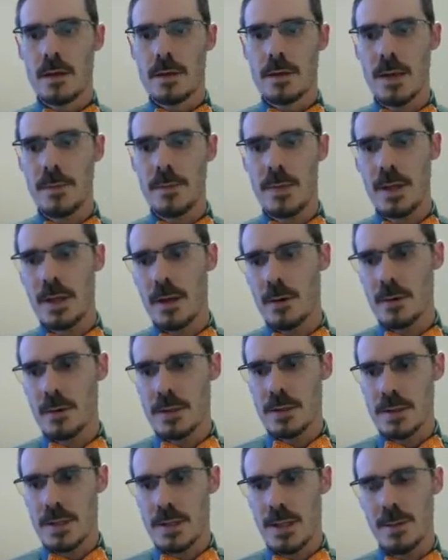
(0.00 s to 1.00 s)
Something
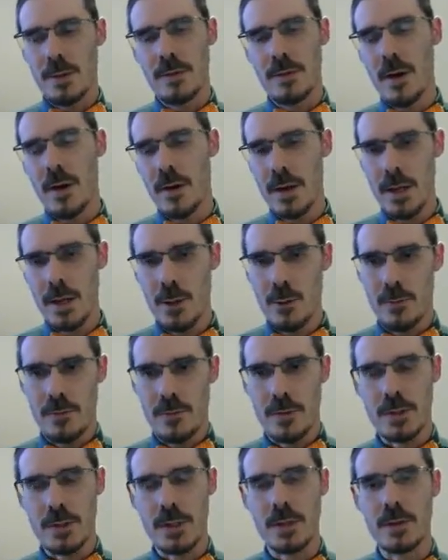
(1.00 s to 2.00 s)
else that's going to be very
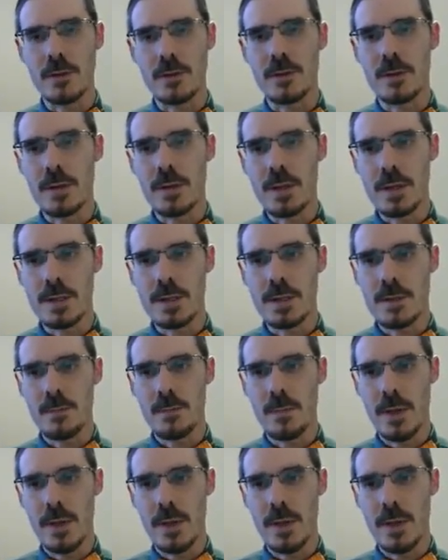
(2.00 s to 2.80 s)
helpful to you is